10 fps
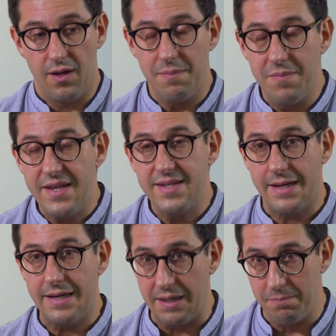
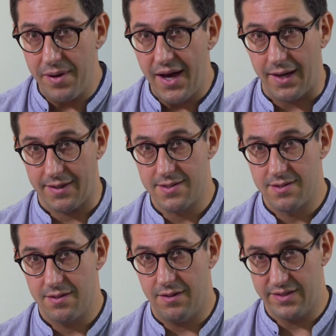immediately impact
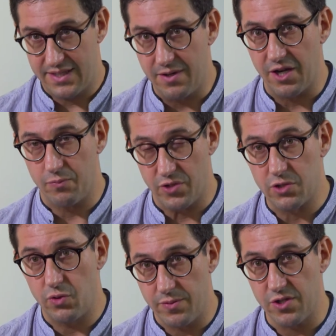antibiotic
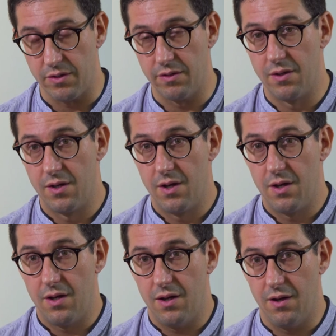prescription
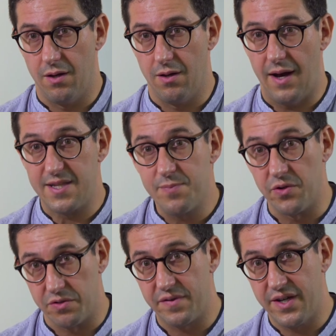at
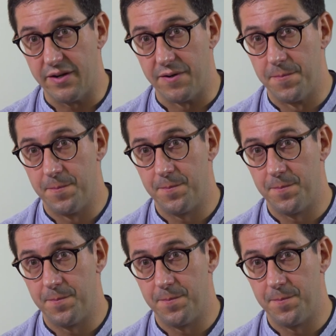point of care.